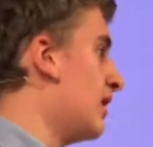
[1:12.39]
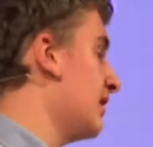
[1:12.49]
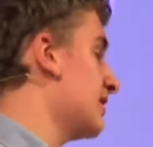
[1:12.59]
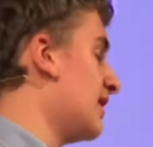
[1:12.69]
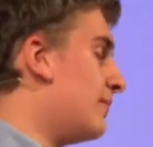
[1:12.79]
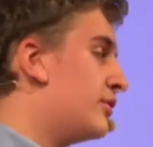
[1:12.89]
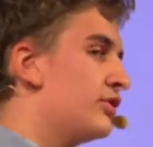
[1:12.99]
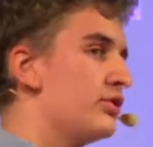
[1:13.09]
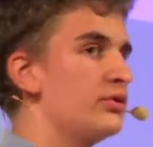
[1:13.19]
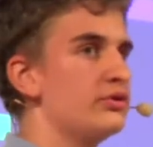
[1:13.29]
It is up to
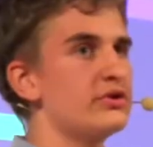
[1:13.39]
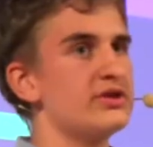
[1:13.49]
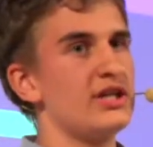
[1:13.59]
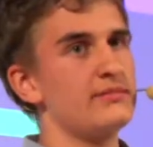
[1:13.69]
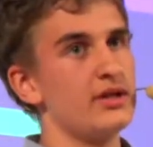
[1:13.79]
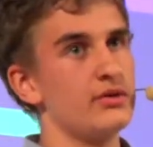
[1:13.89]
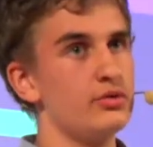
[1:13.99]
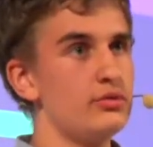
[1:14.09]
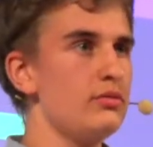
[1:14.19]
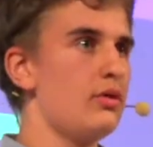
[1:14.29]
you to decide by
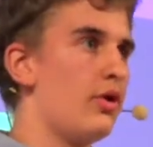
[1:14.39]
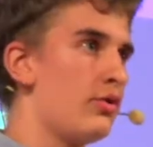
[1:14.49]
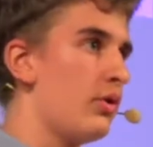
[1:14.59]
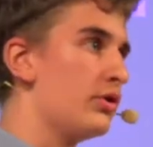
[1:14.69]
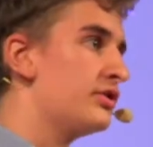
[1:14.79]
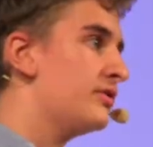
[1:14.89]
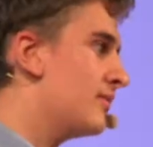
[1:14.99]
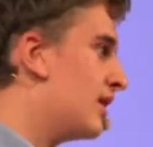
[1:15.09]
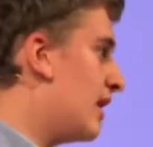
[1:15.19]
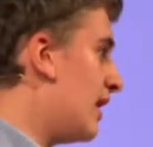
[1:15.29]
who or what,
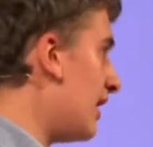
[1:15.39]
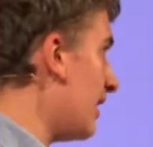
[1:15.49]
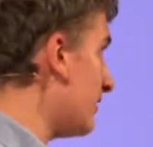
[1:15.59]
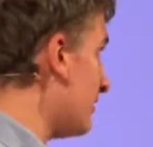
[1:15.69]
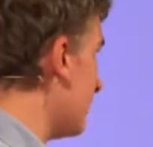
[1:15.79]
and